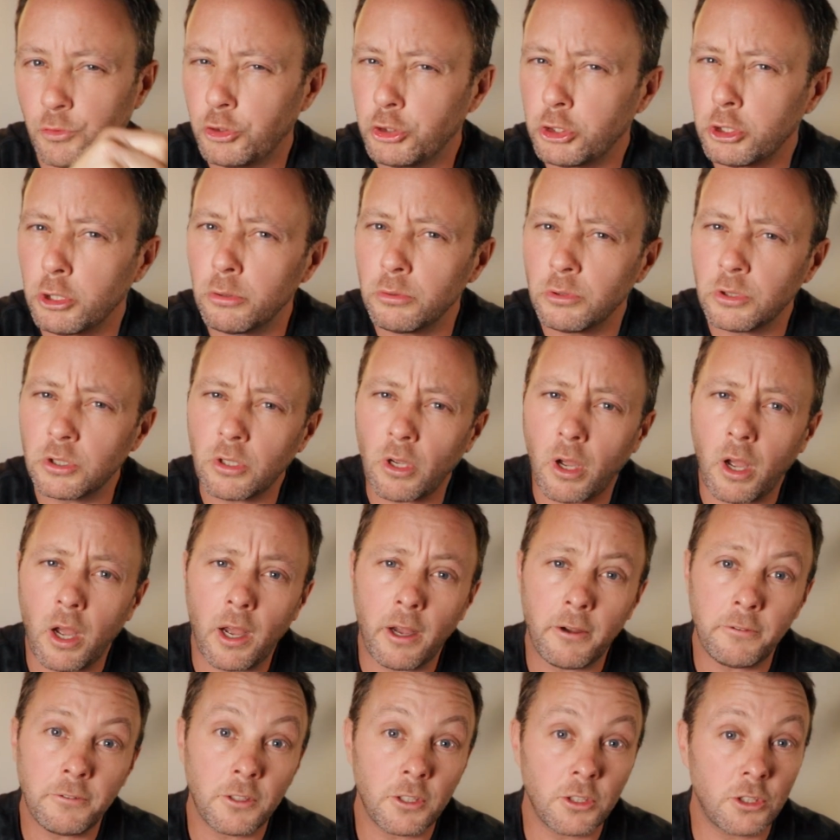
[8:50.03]
too
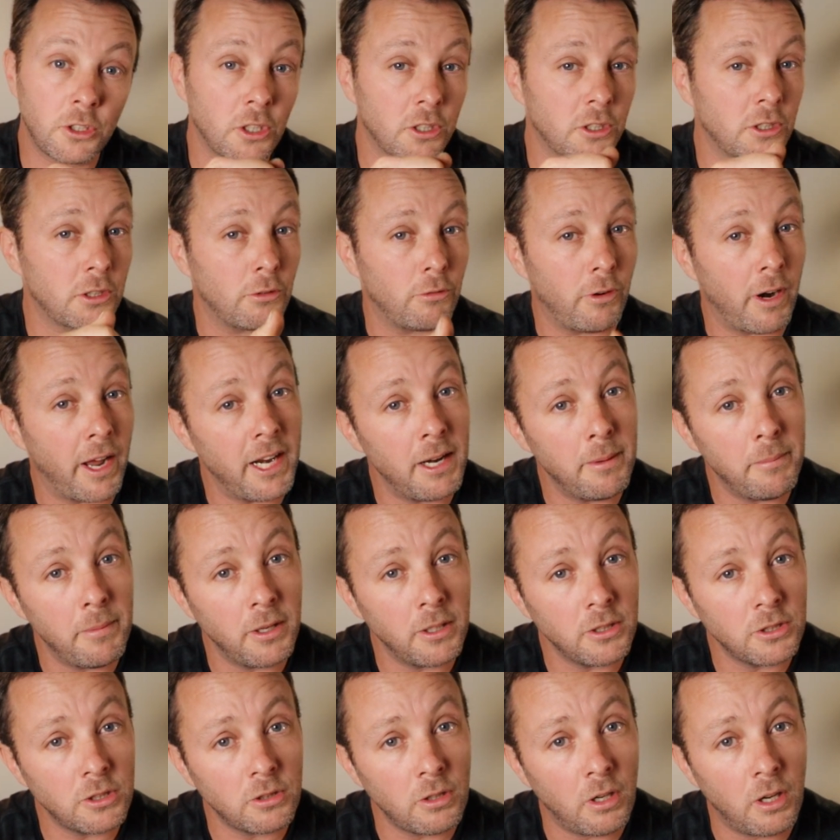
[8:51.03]
soft, just the right
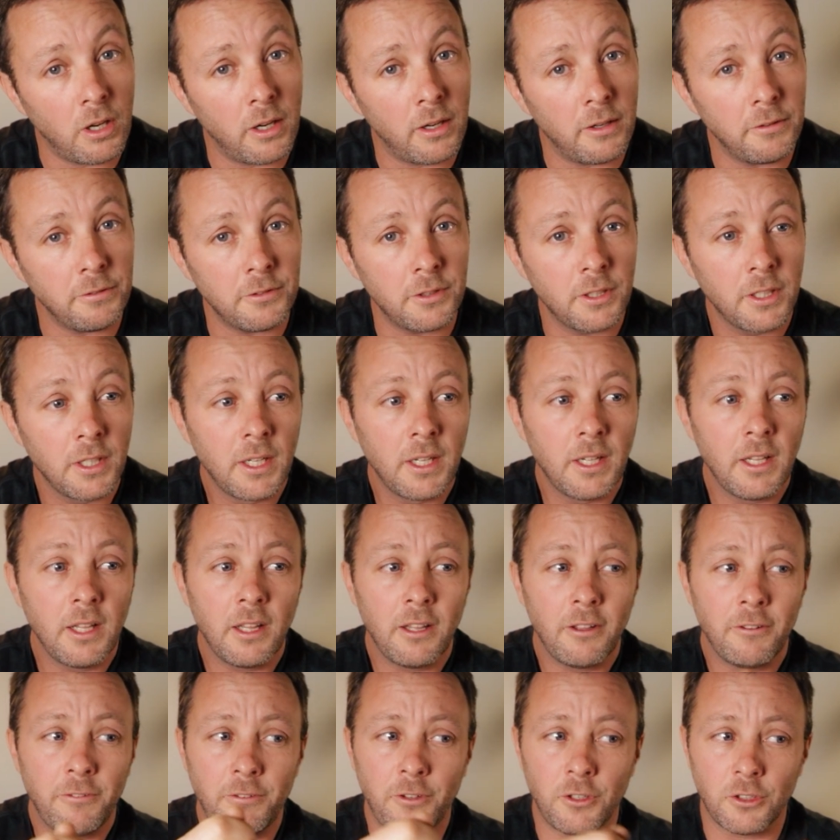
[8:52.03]
amount of soft,
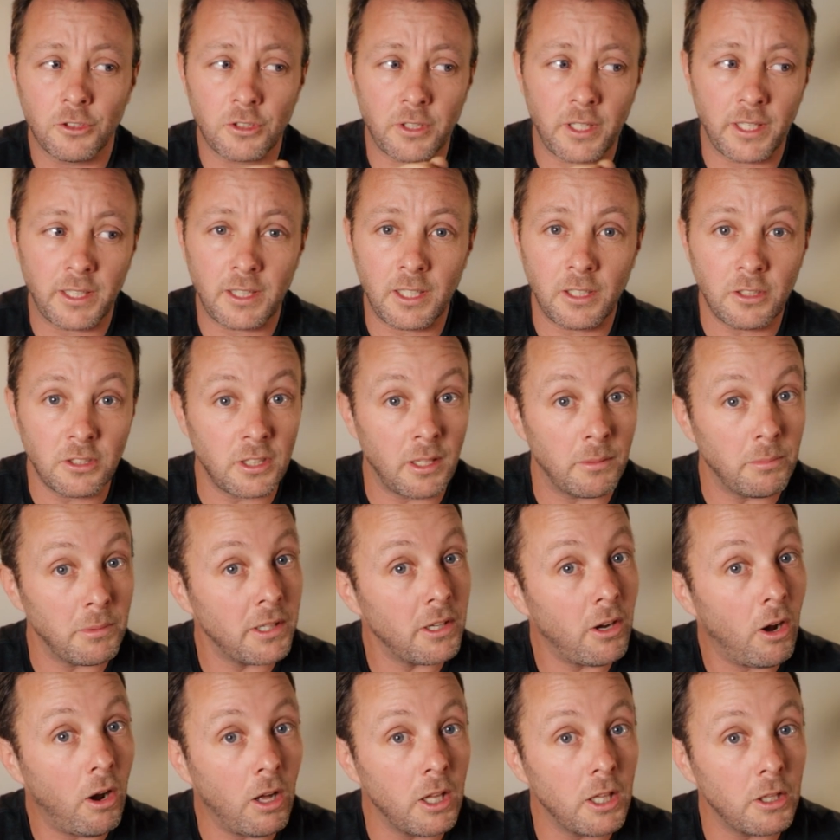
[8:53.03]
feels like there's
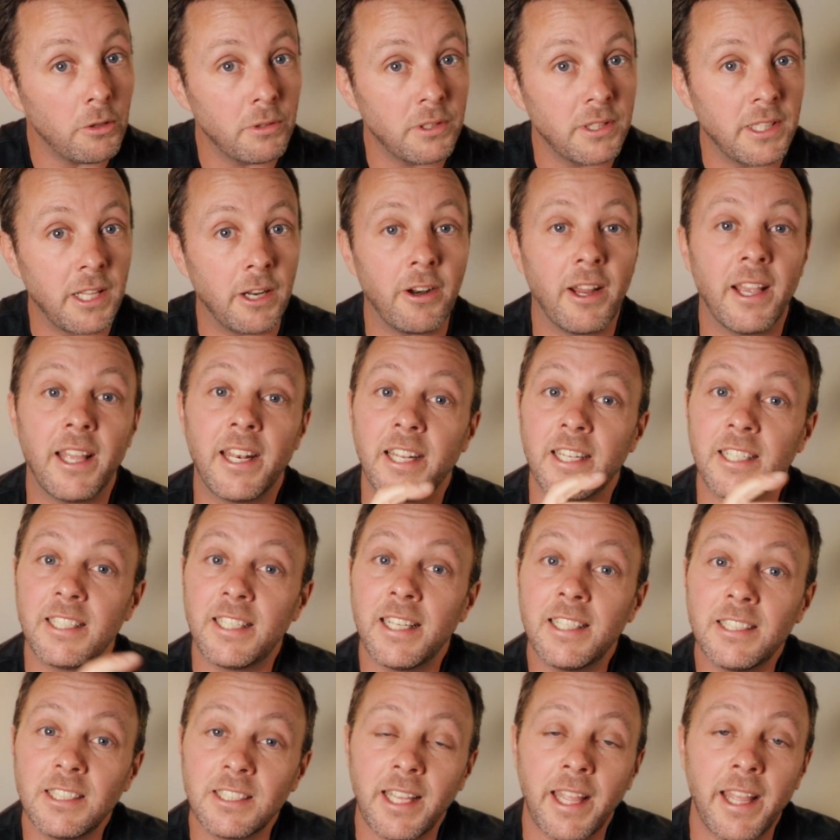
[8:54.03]
something hollow in there. And in
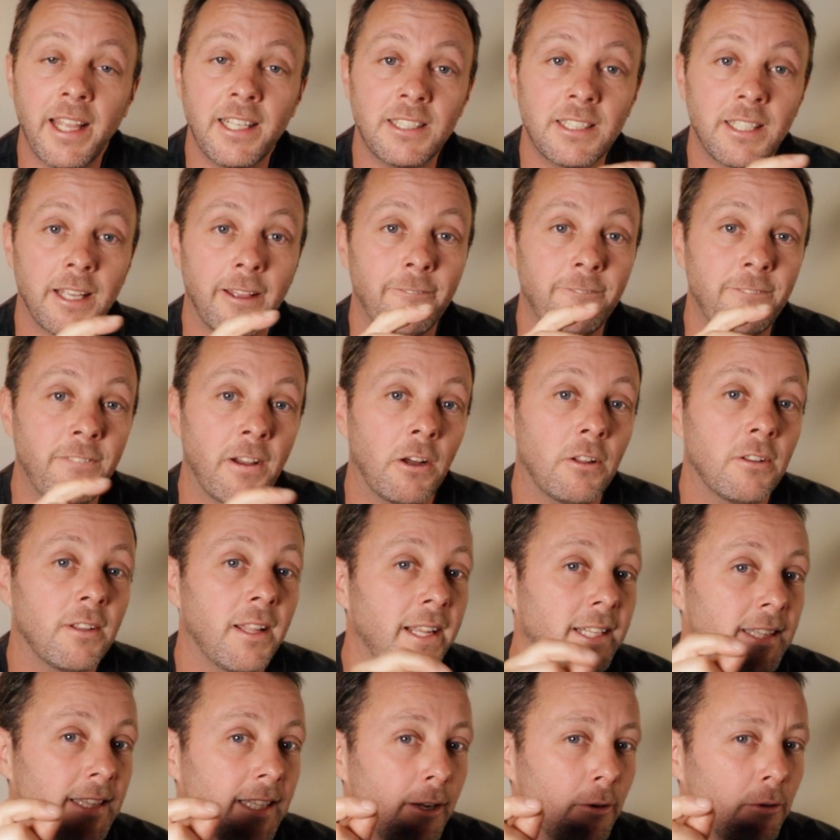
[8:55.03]
his case, it felt
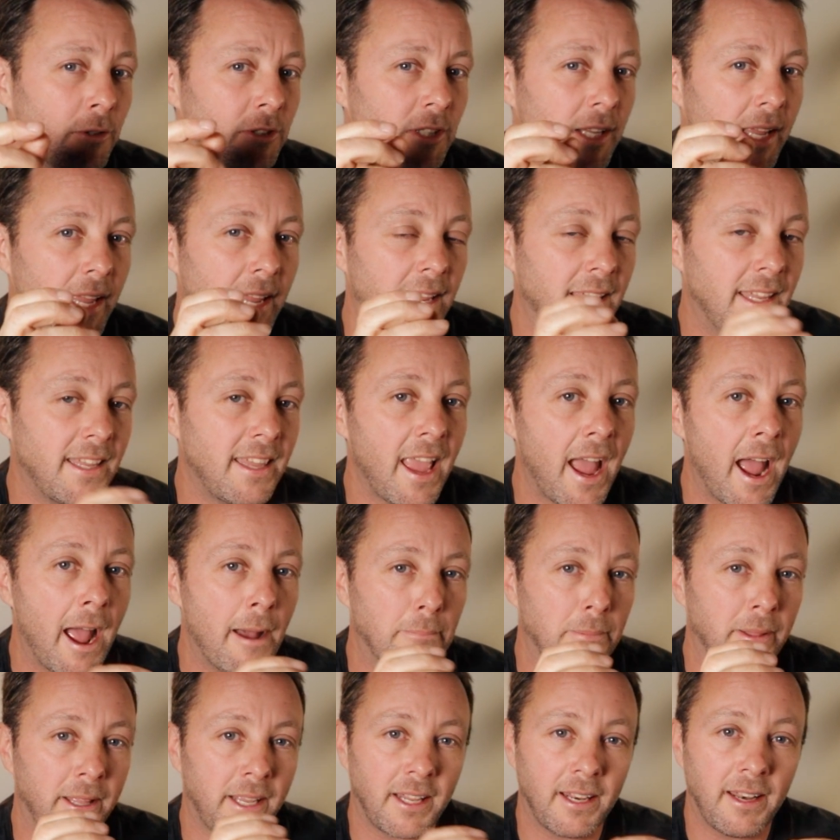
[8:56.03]
like there was a
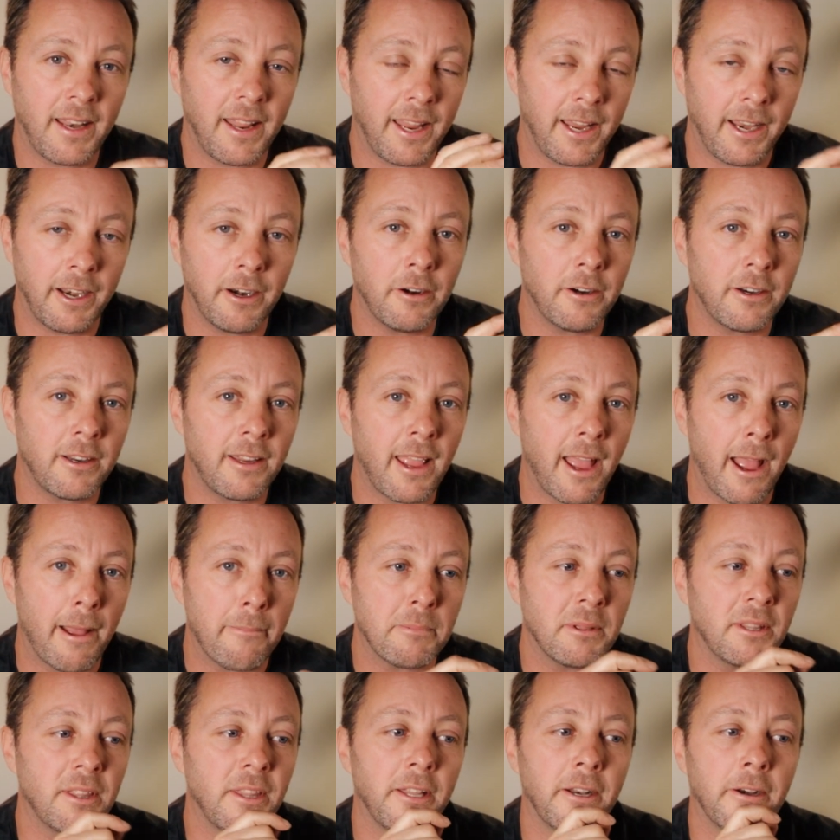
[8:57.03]
gap, like an air
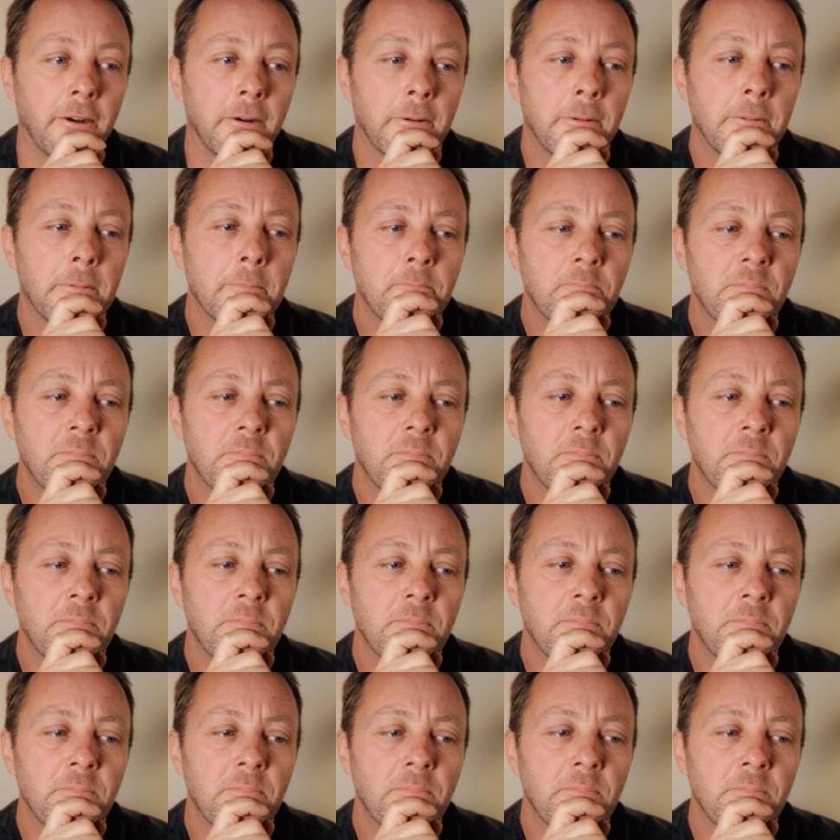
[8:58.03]
gap in there.